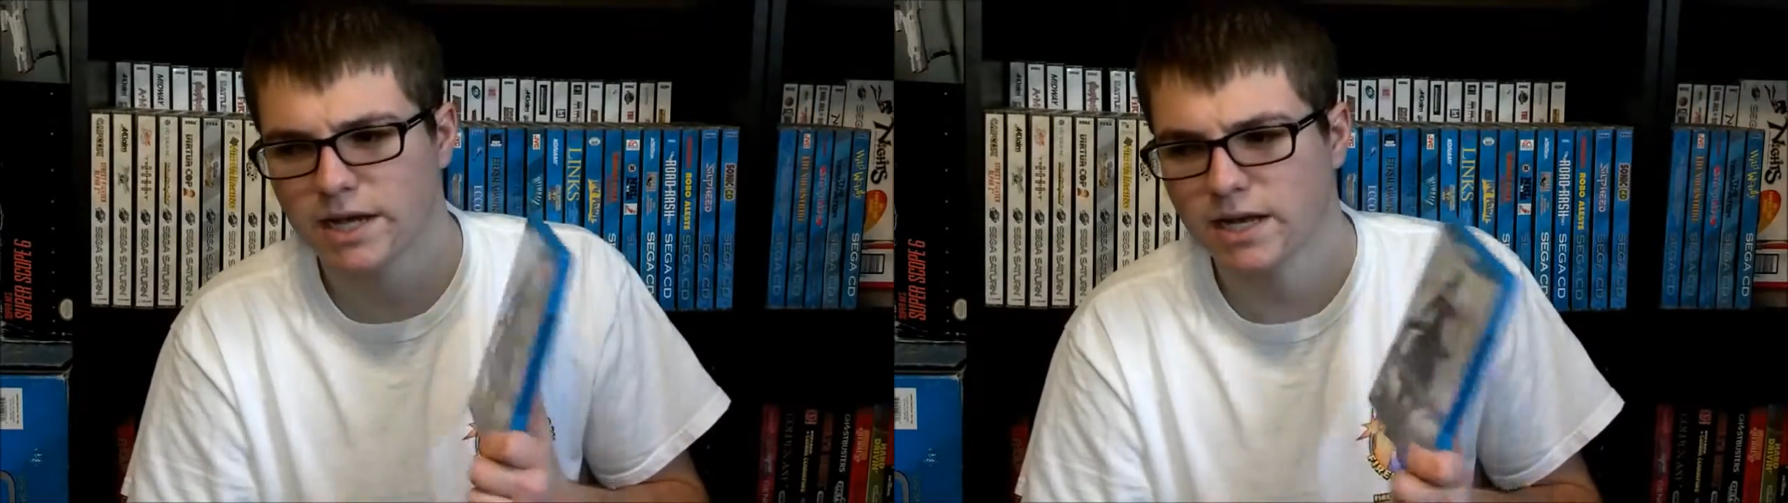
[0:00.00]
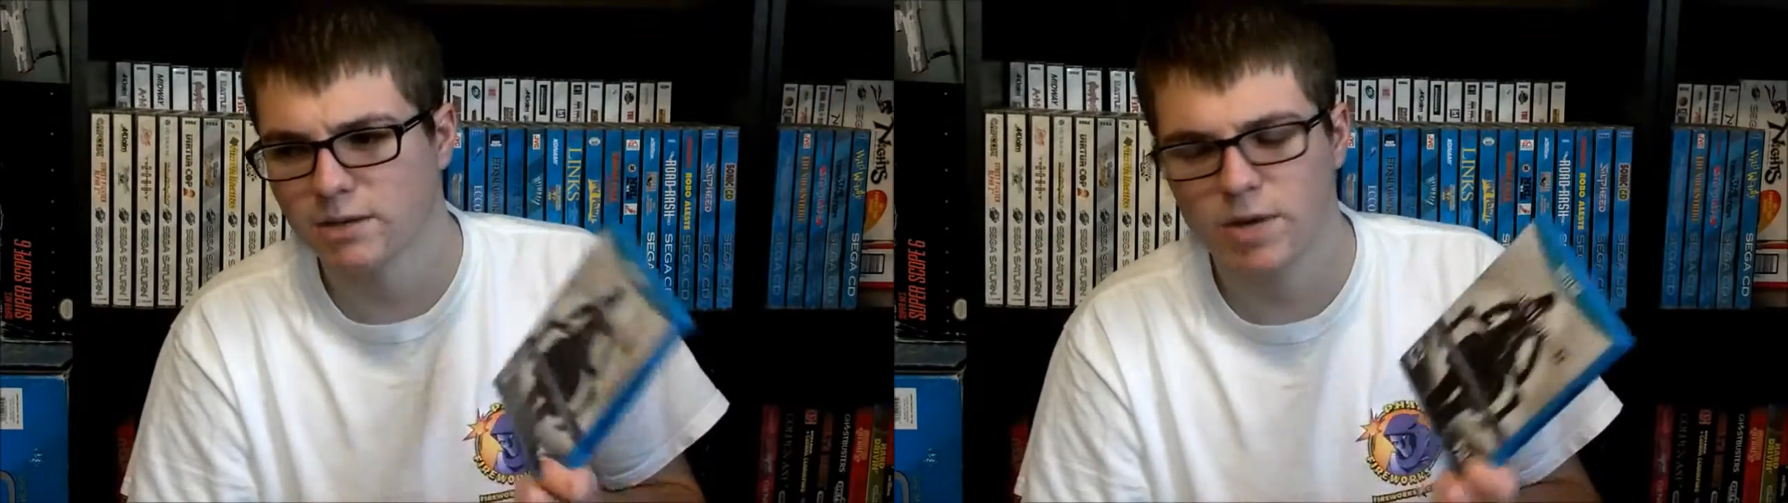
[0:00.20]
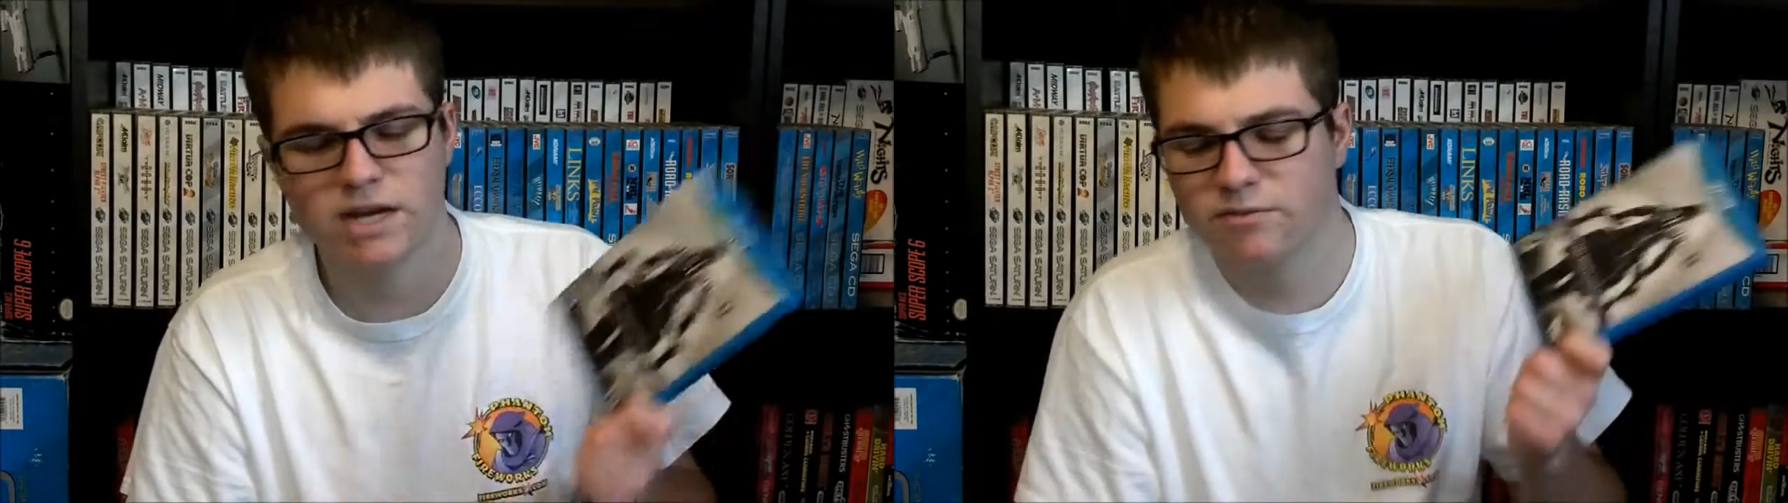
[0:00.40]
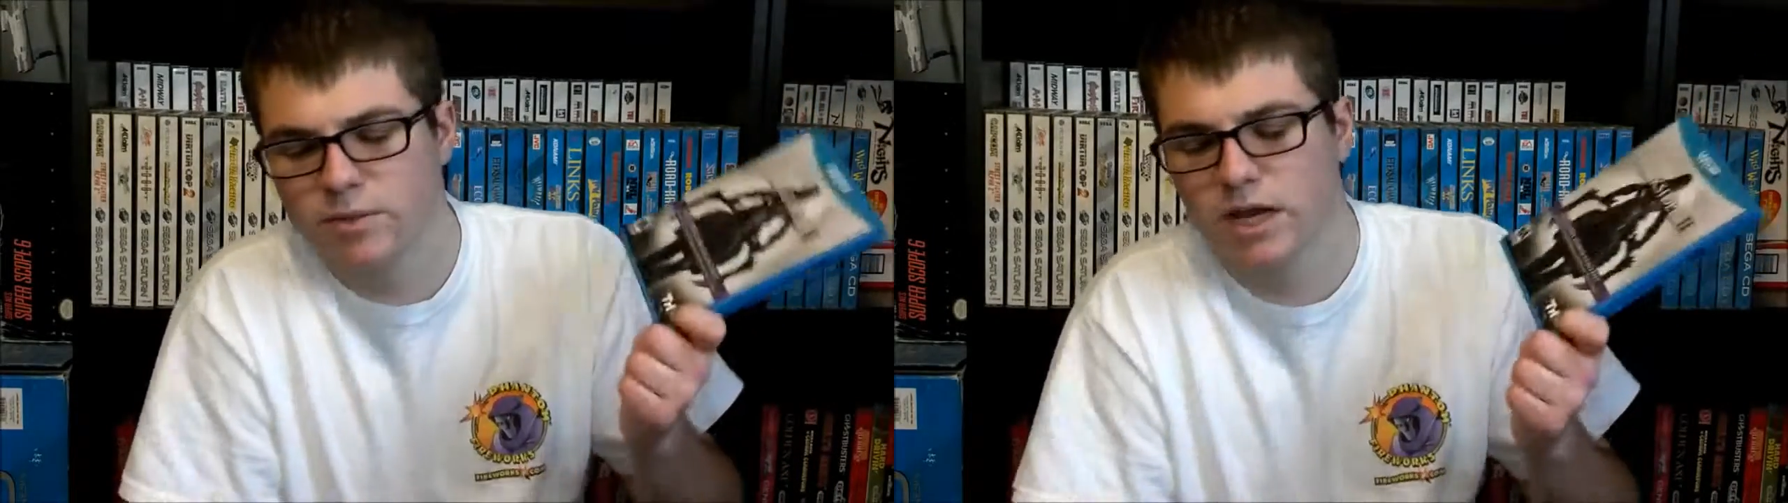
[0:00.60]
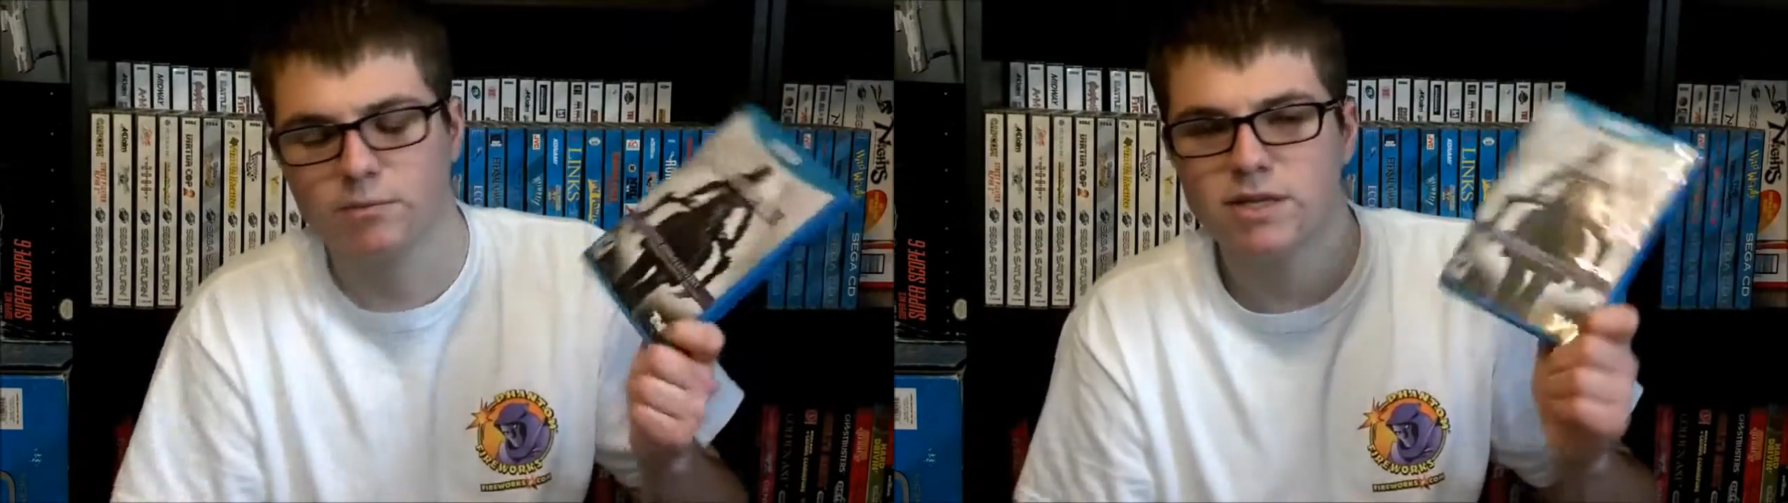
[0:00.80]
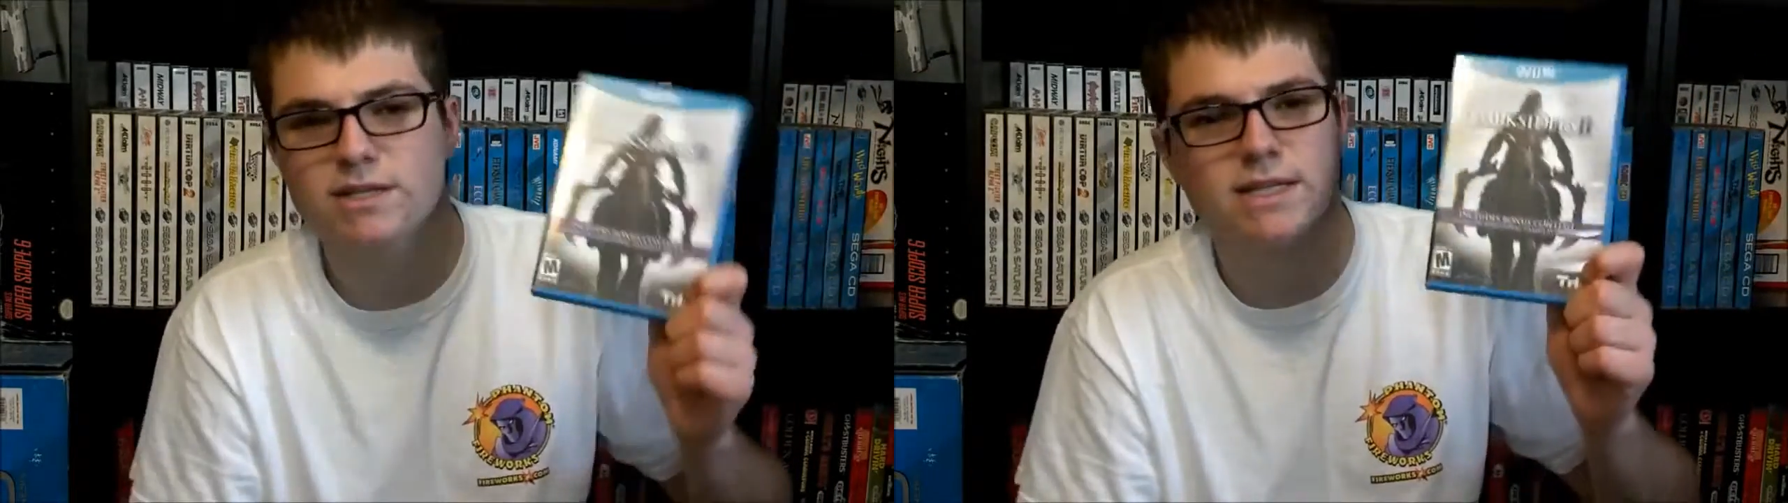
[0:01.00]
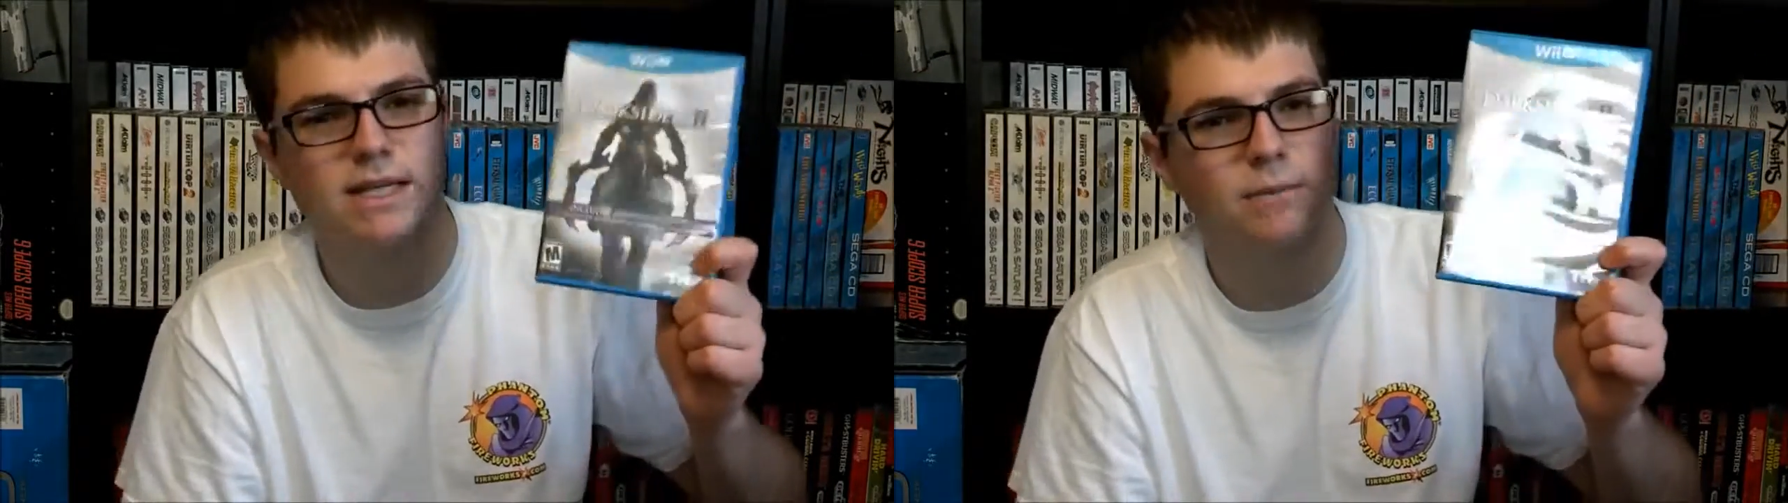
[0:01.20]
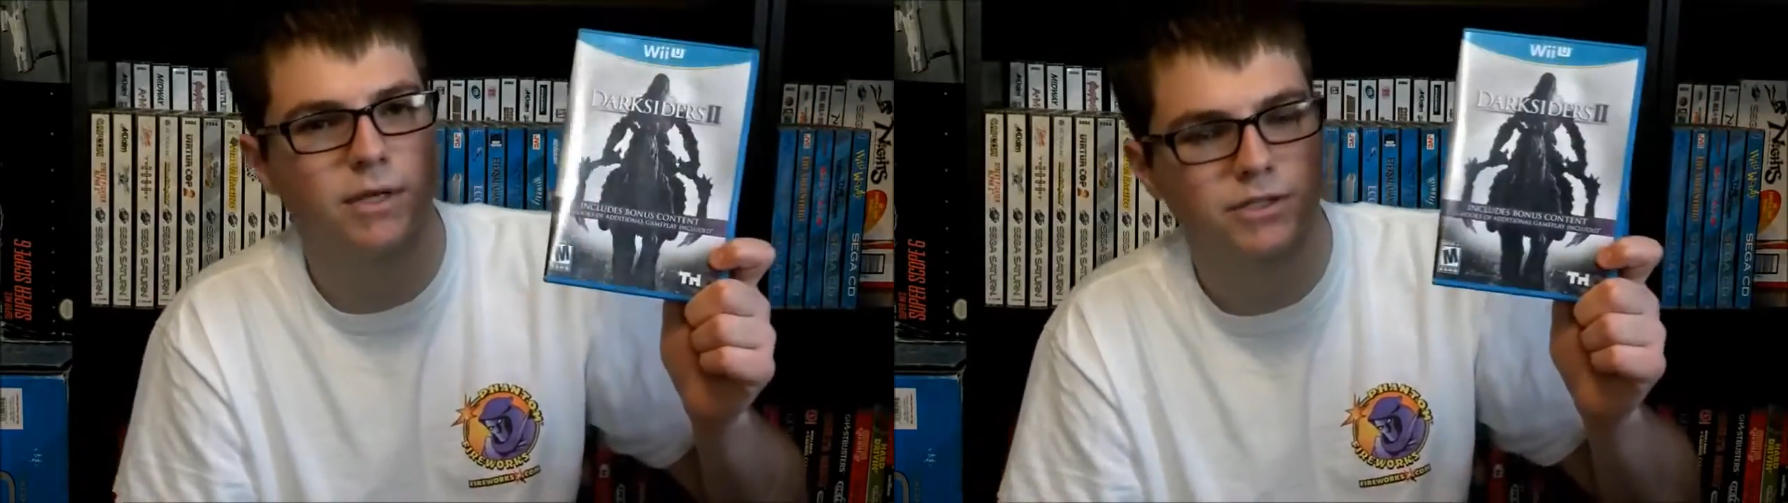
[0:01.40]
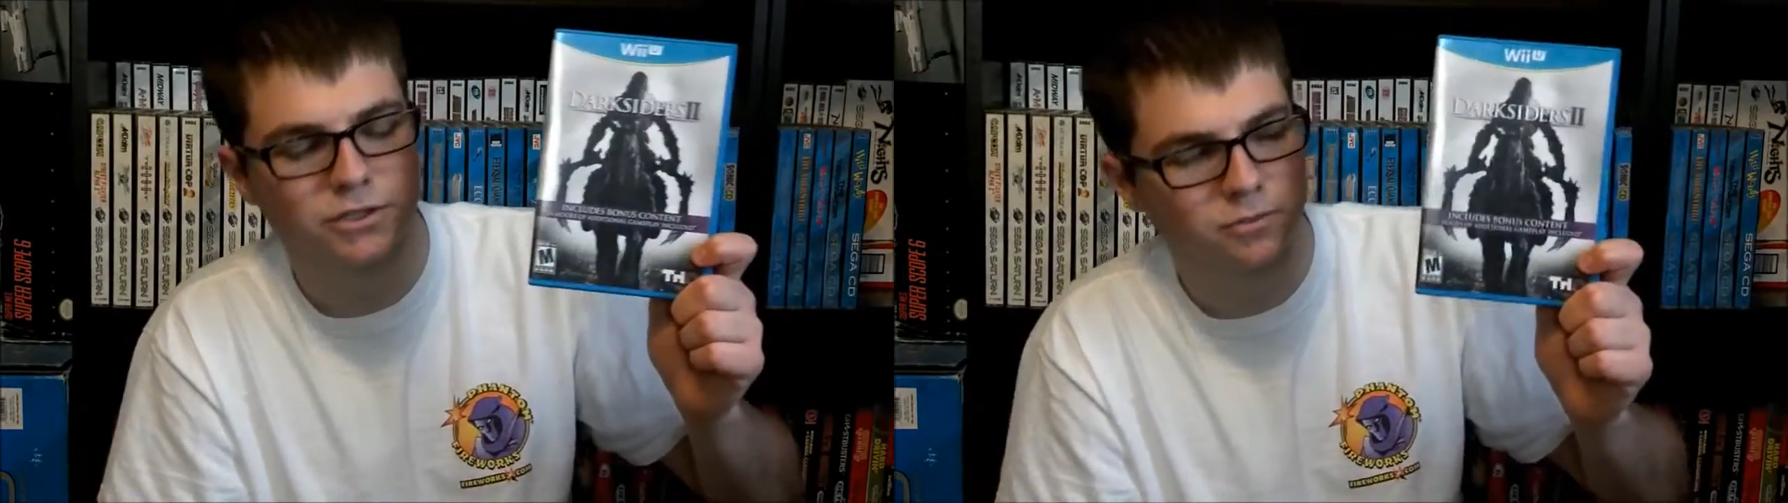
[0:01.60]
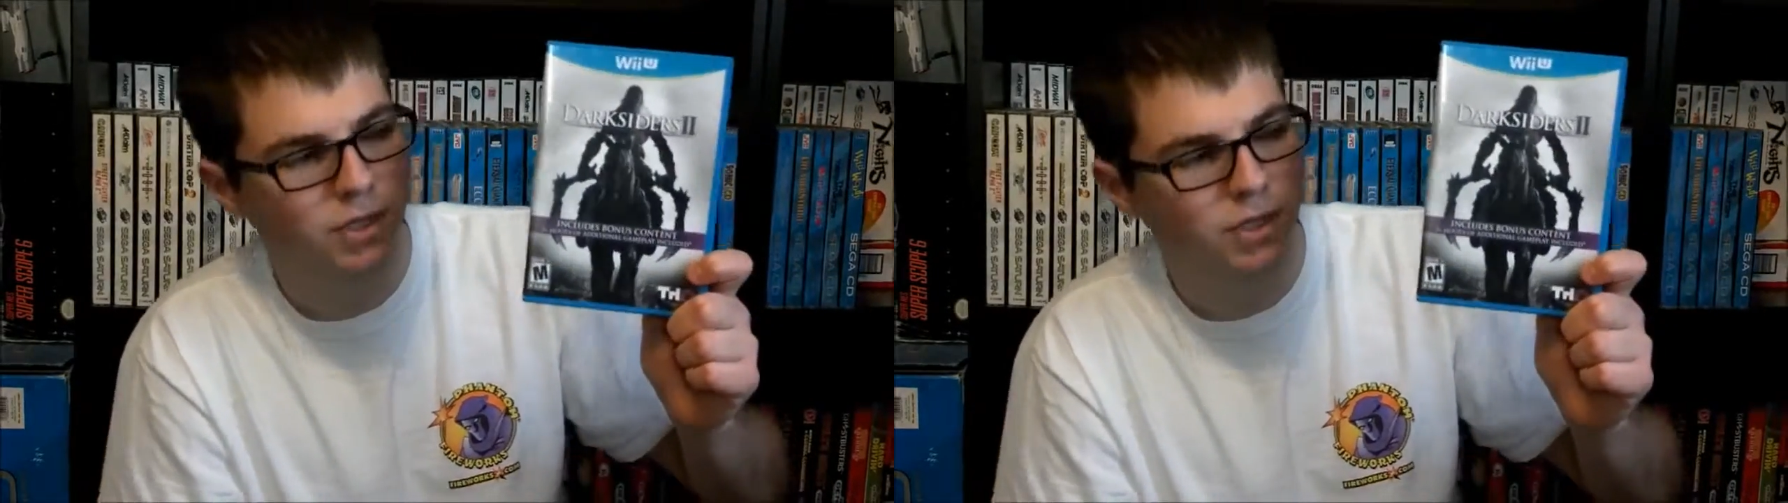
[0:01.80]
and it might even be on PC, I'm not sure.